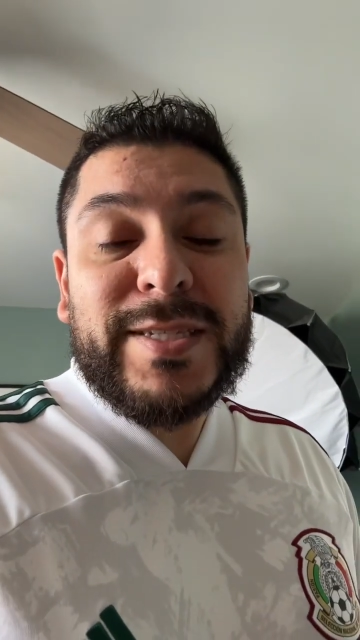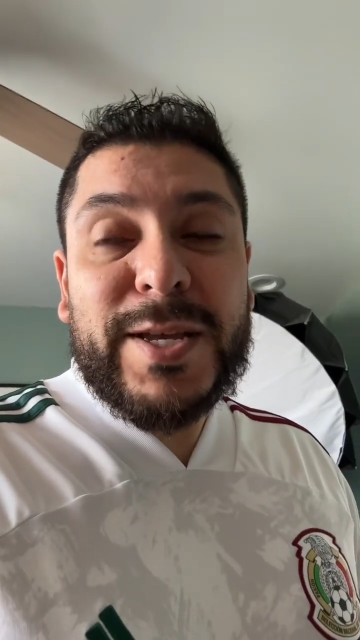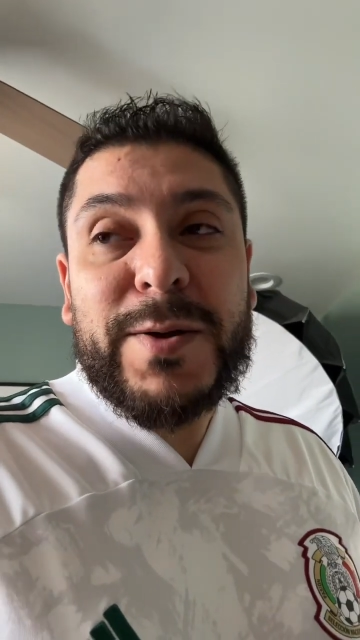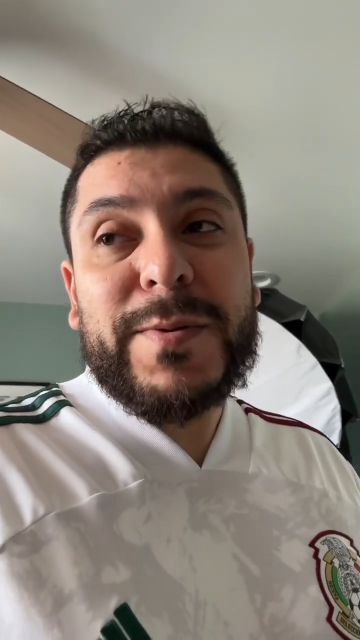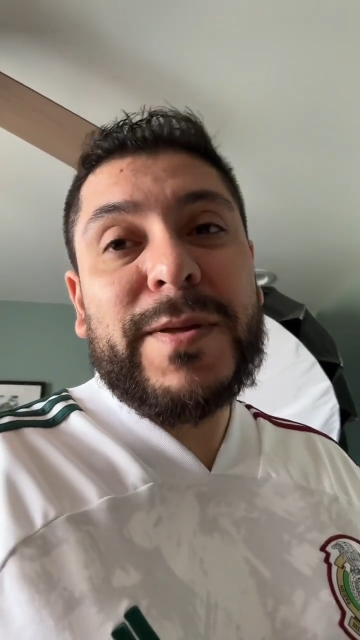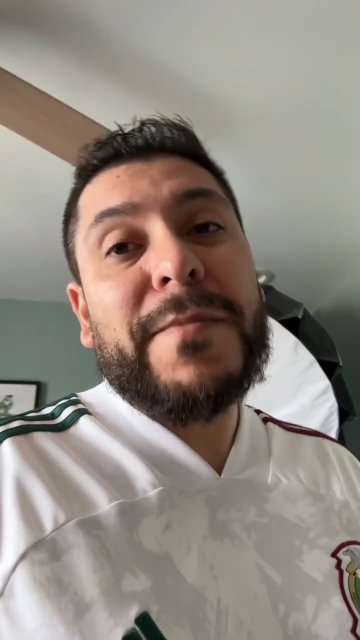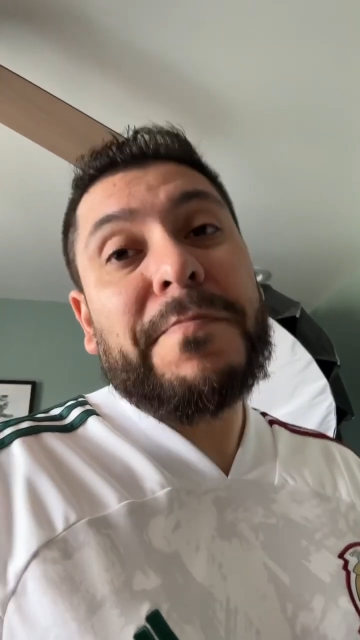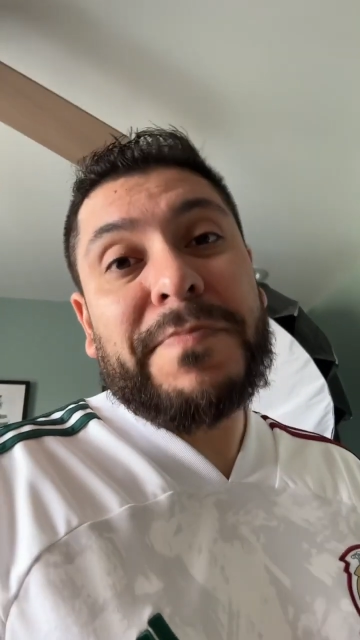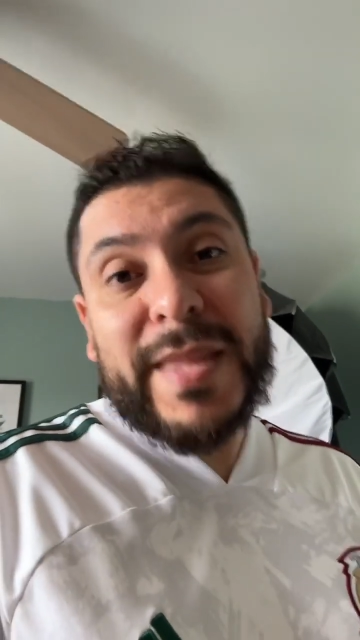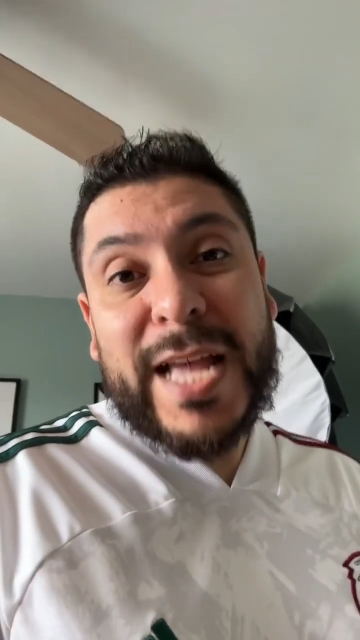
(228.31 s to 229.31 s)
So
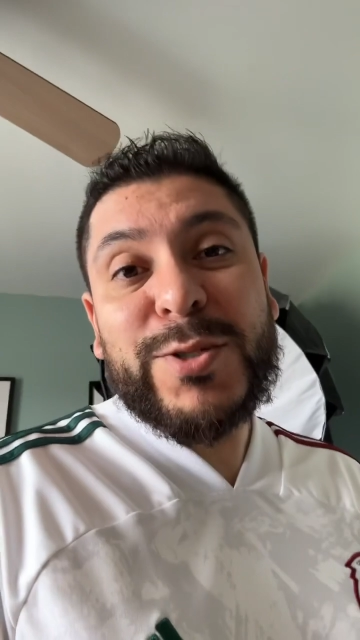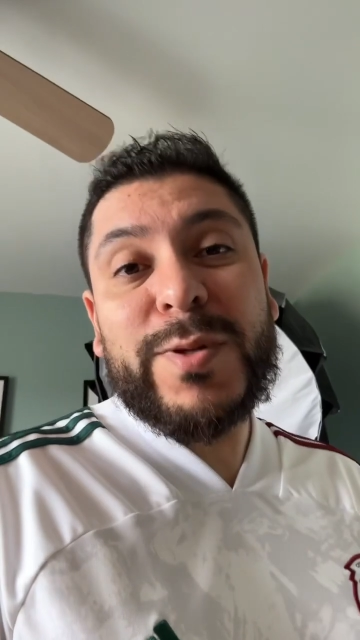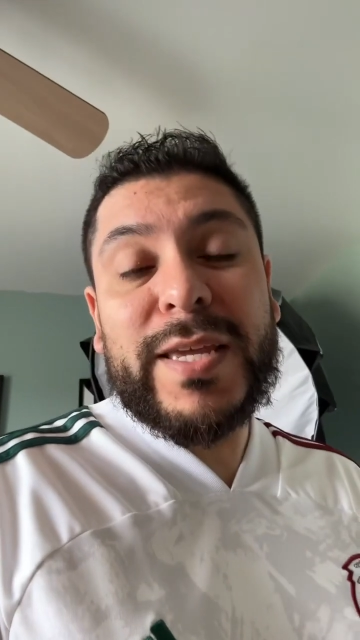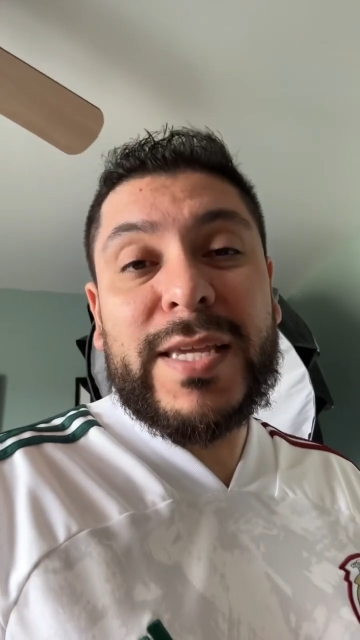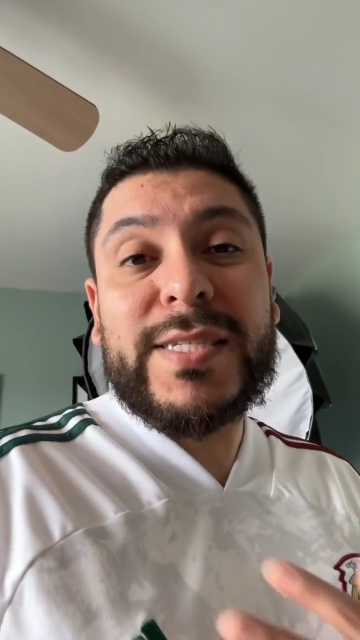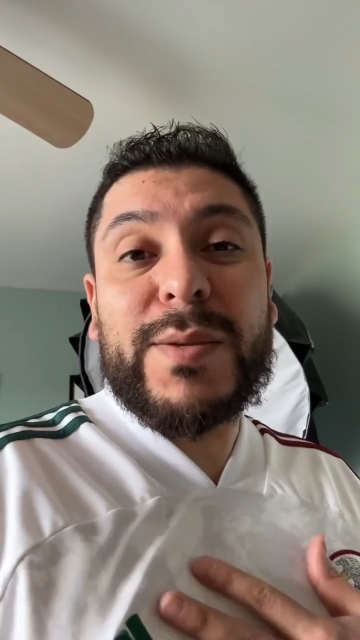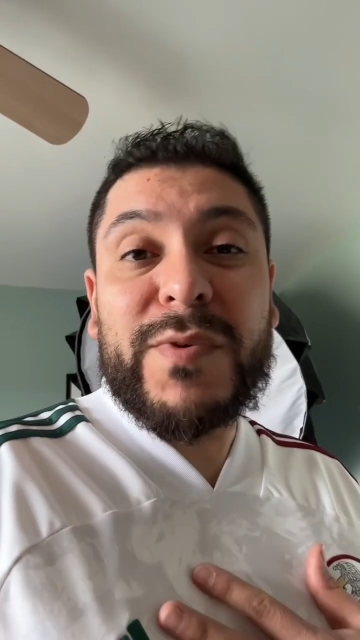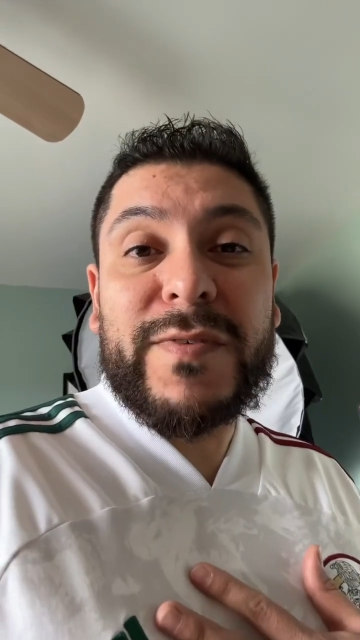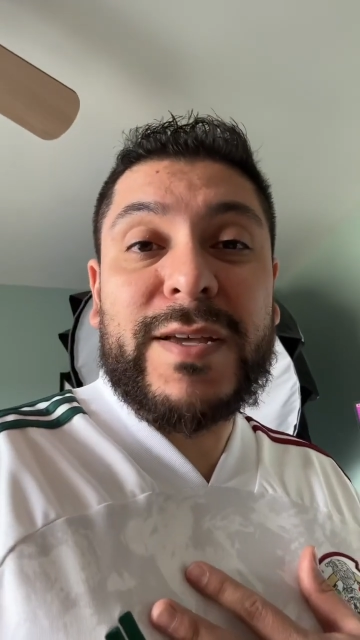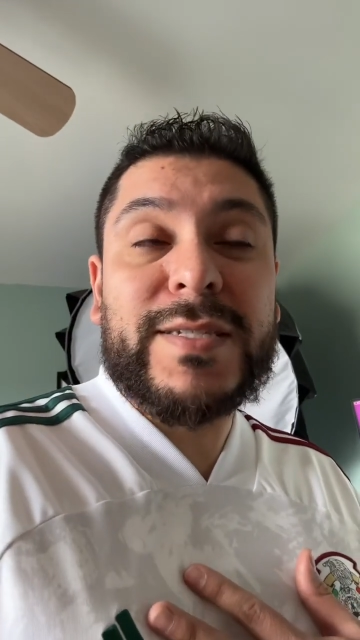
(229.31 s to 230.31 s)
naturally, some
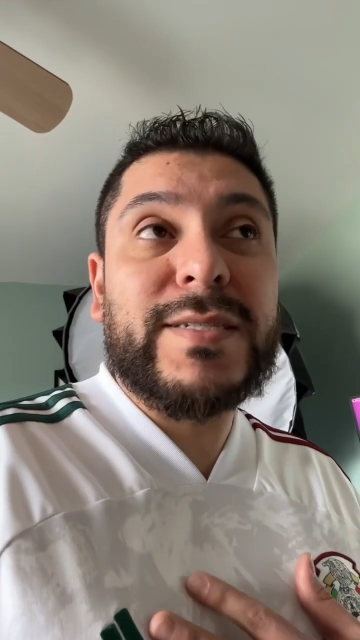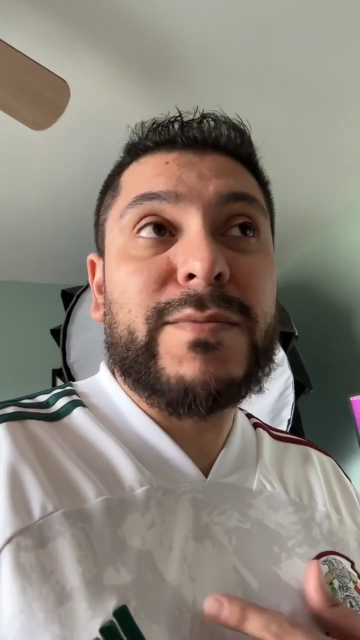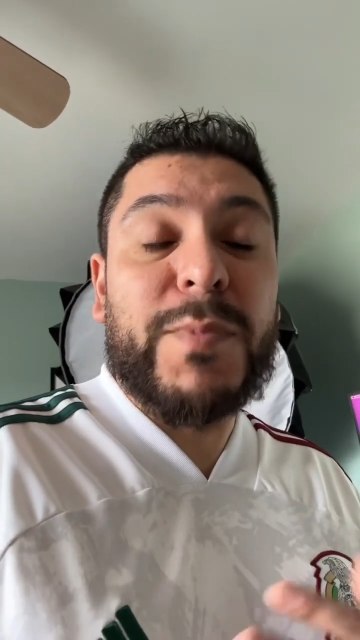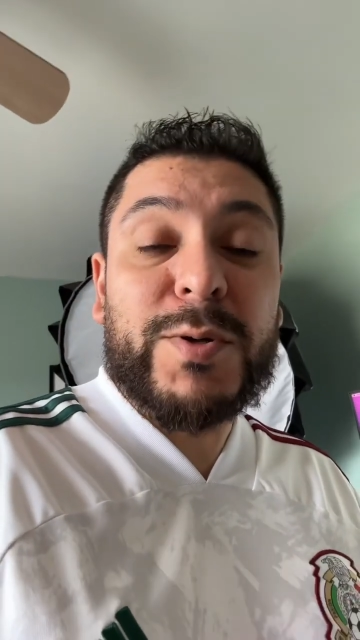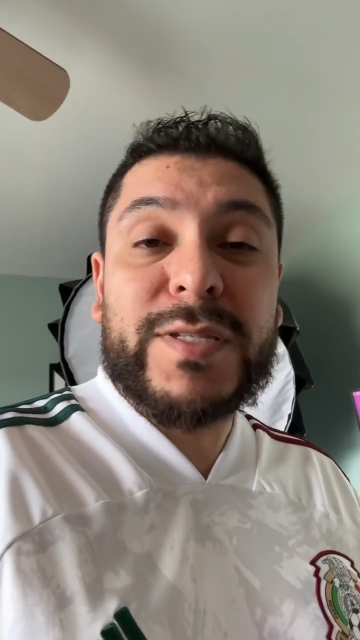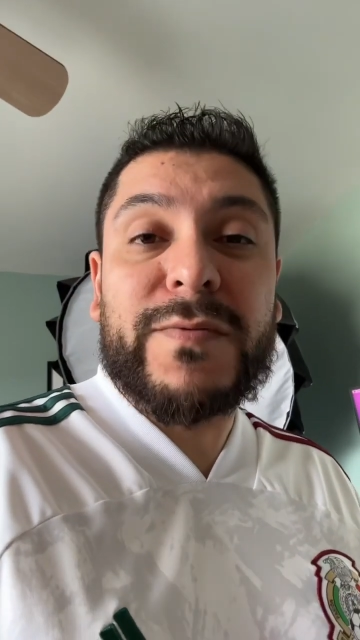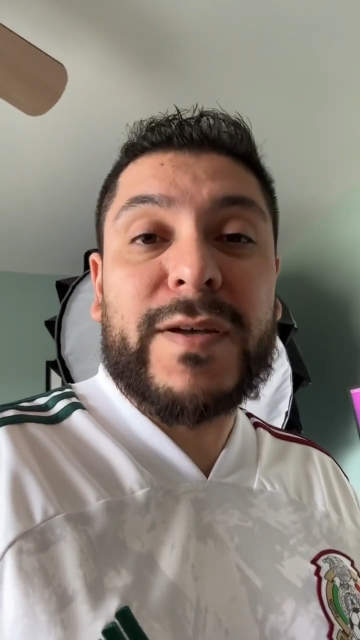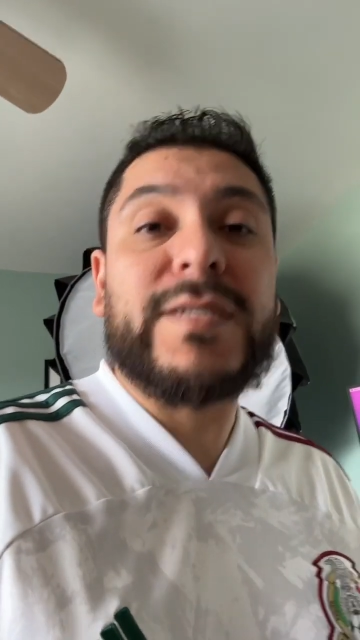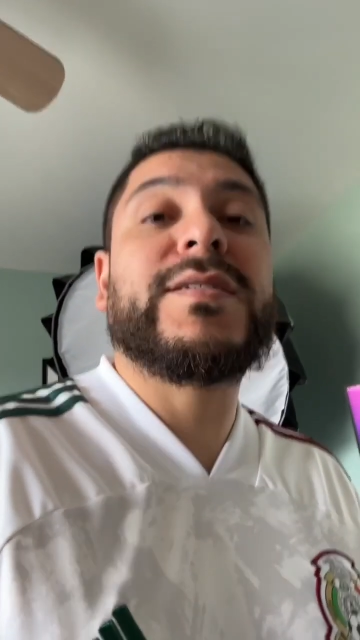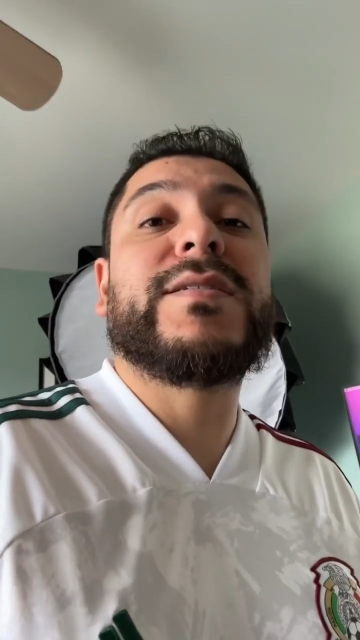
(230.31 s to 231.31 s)
of us, most of
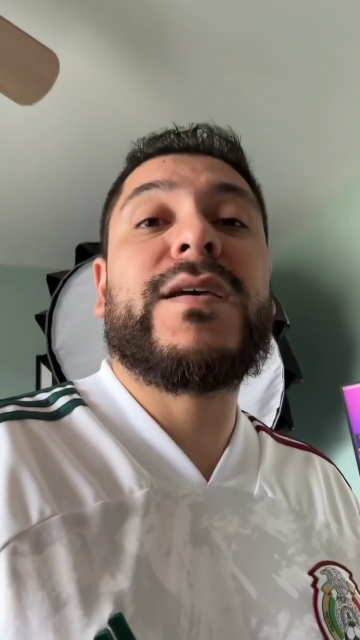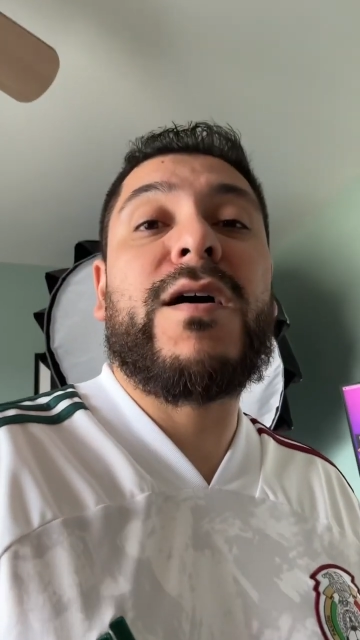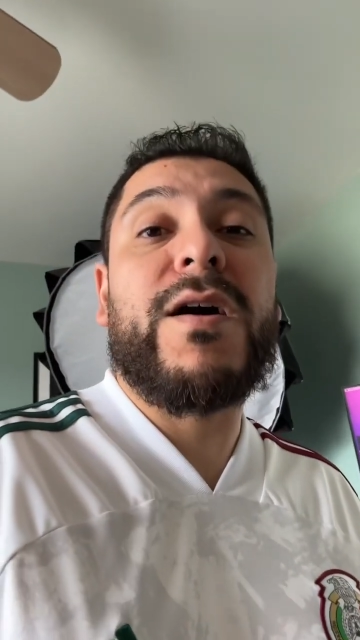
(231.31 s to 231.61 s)
us,